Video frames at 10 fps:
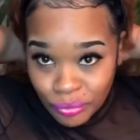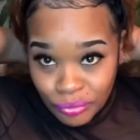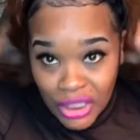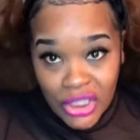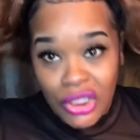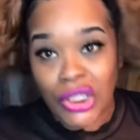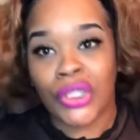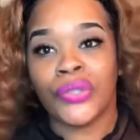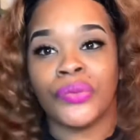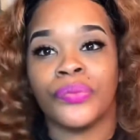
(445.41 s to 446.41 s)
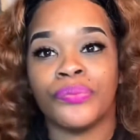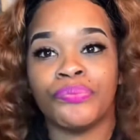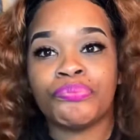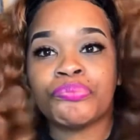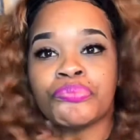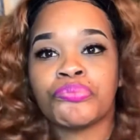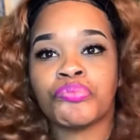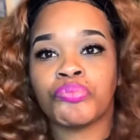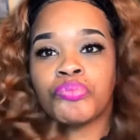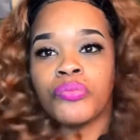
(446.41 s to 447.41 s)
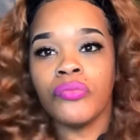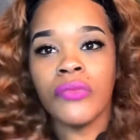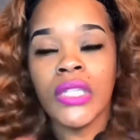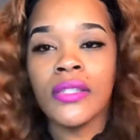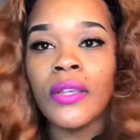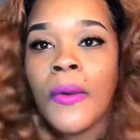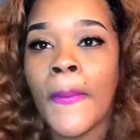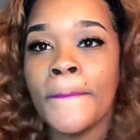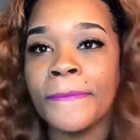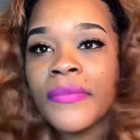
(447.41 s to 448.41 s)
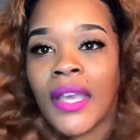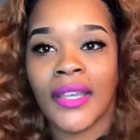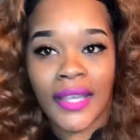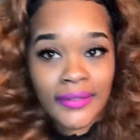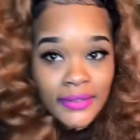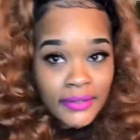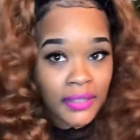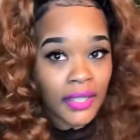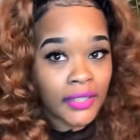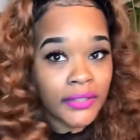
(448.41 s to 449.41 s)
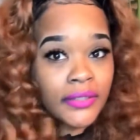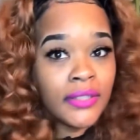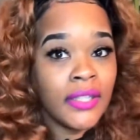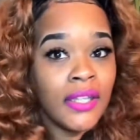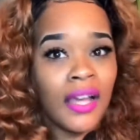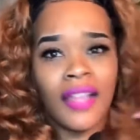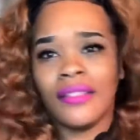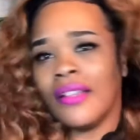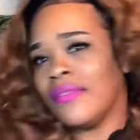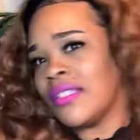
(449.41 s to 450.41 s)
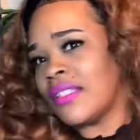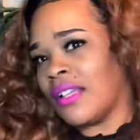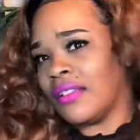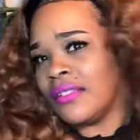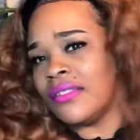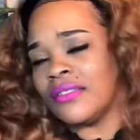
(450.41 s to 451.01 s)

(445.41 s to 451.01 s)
They just cute. So I got this color. I love this color.